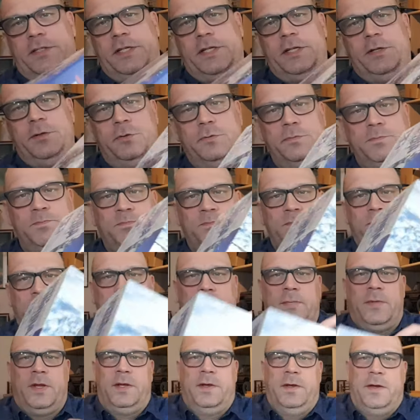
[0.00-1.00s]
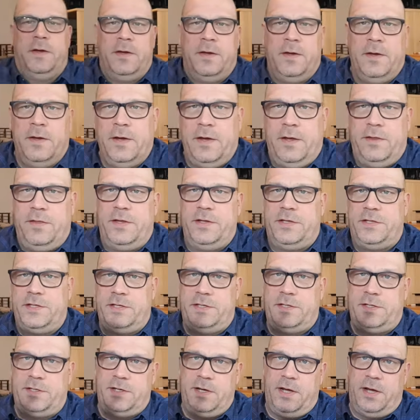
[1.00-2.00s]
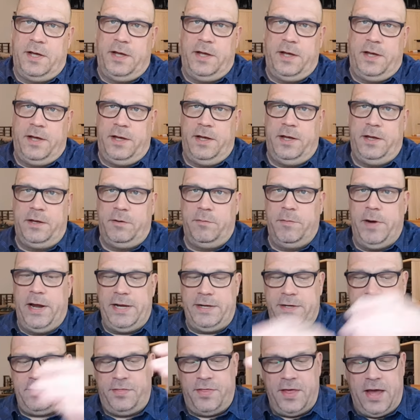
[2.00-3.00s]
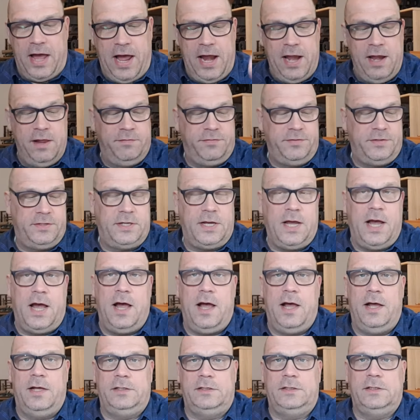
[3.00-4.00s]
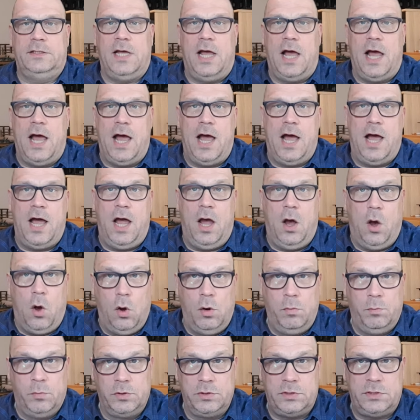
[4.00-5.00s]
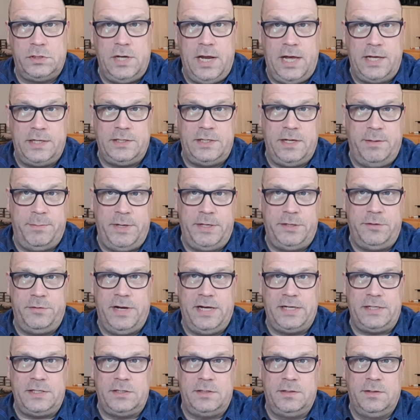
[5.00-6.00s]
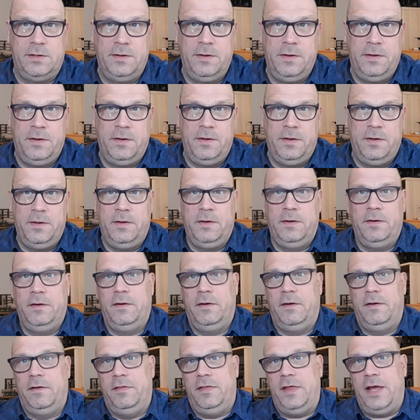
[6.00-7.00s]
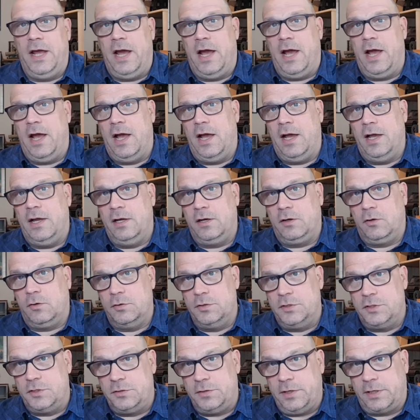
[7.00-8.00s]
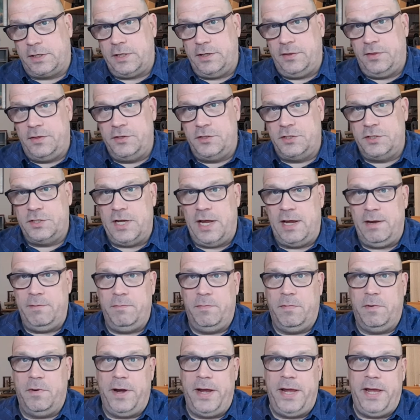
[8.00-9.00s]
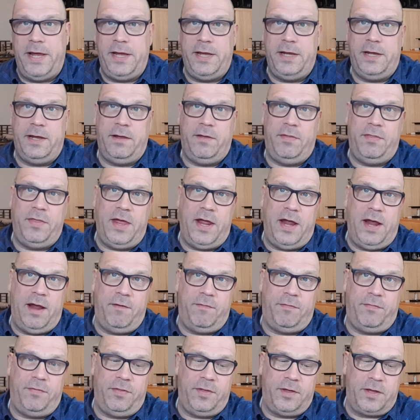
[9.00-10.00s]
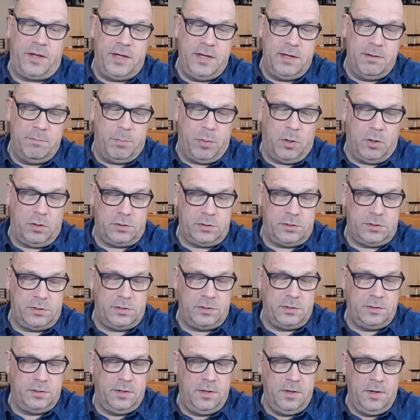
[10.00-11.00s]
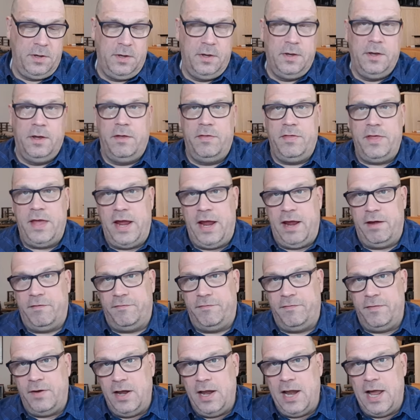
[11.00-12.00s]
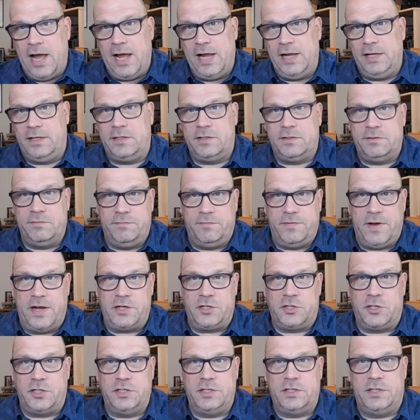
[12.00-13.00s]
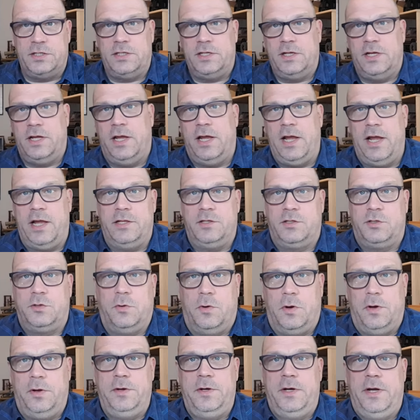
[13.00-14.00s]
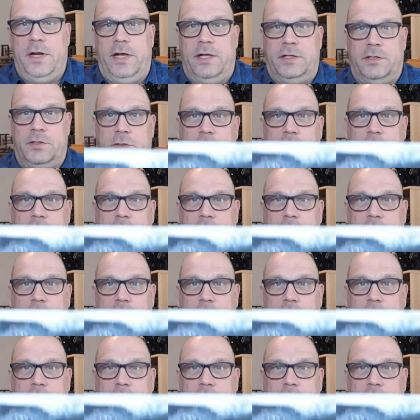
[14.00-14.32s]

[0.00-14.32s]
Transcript: see you. This is uh, great. The high lift cars are almost like semi trucks. They are constructed the same way. They have the gearbox. They have lights, functions, and so on and